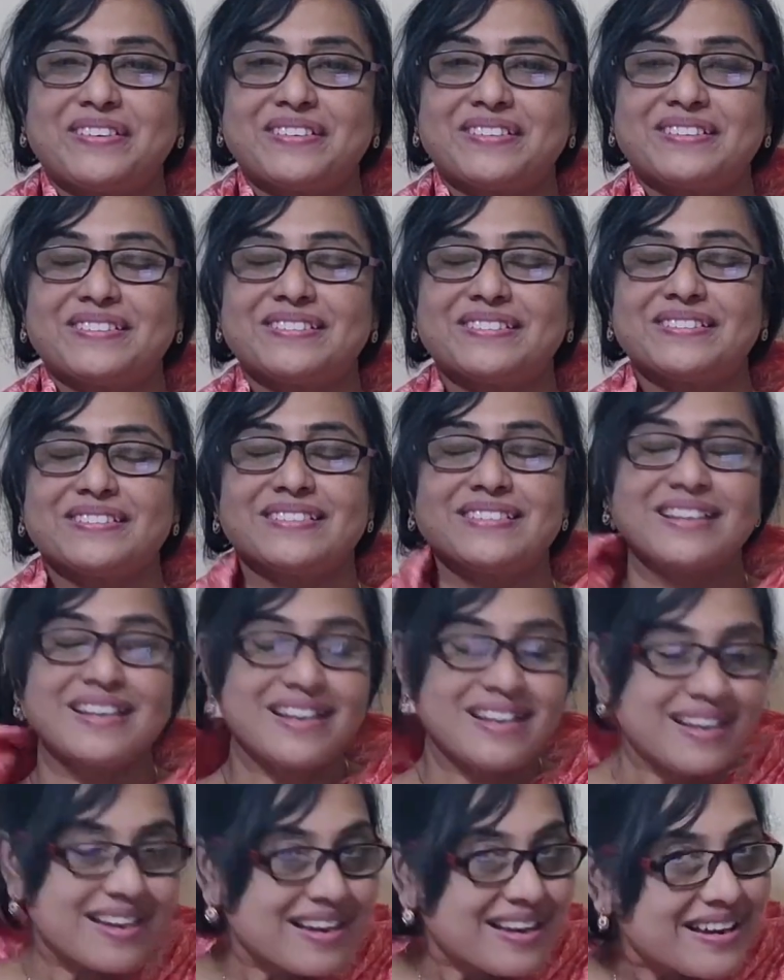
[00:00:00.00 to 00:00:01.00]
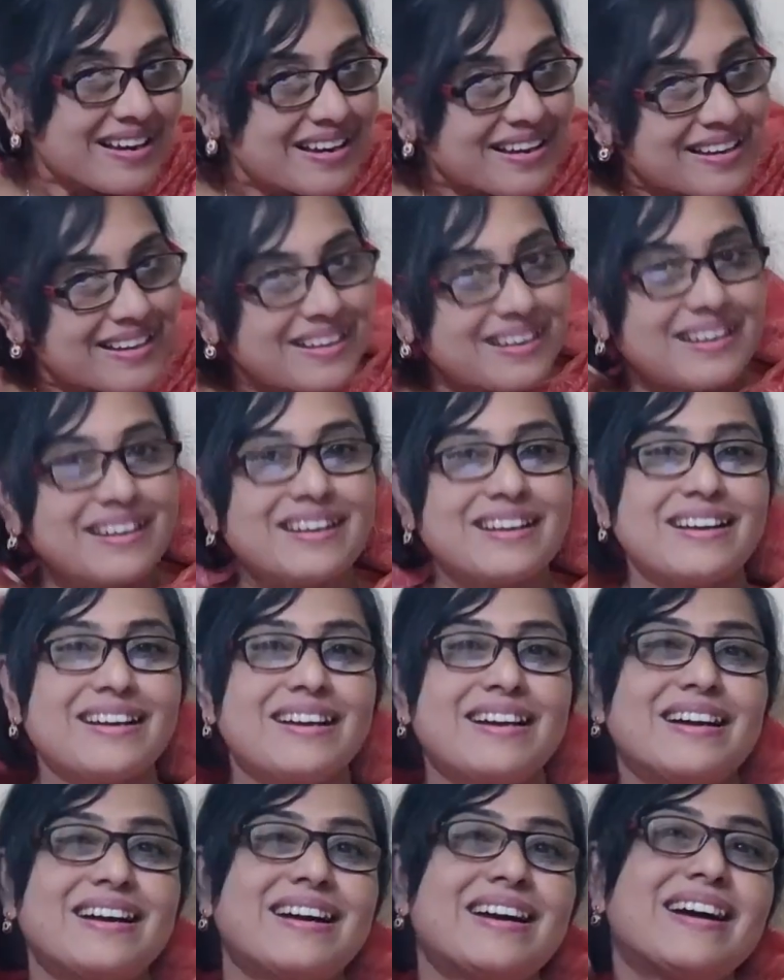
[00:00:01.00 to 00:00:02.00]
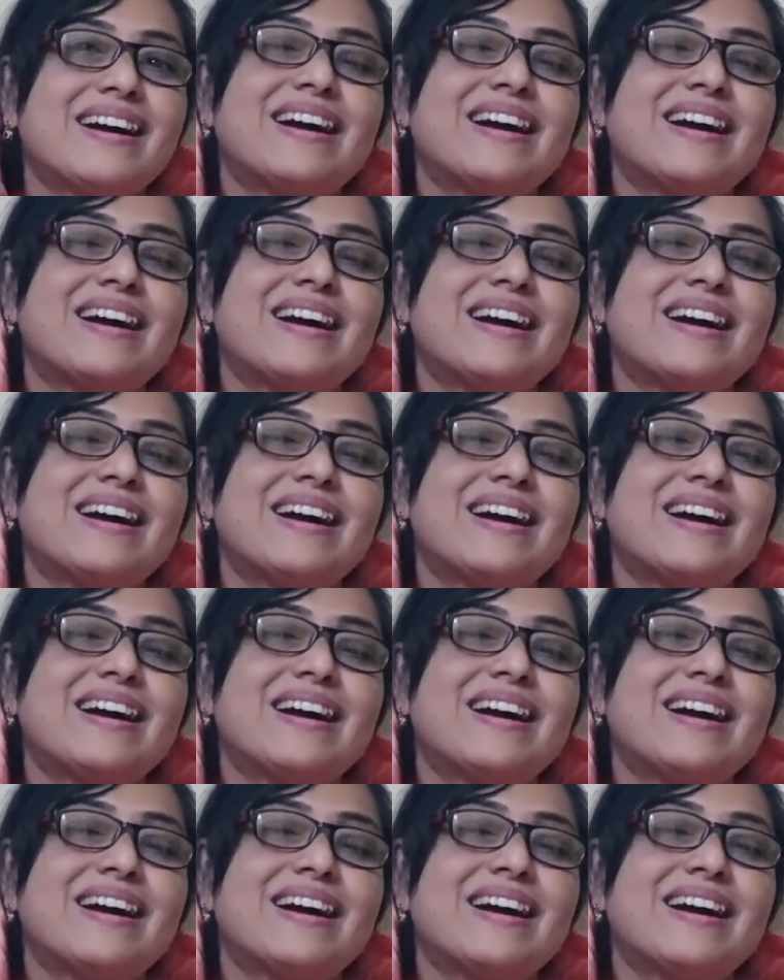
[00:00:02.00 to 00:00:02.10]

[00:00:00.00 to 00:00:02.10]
Nobody speaks.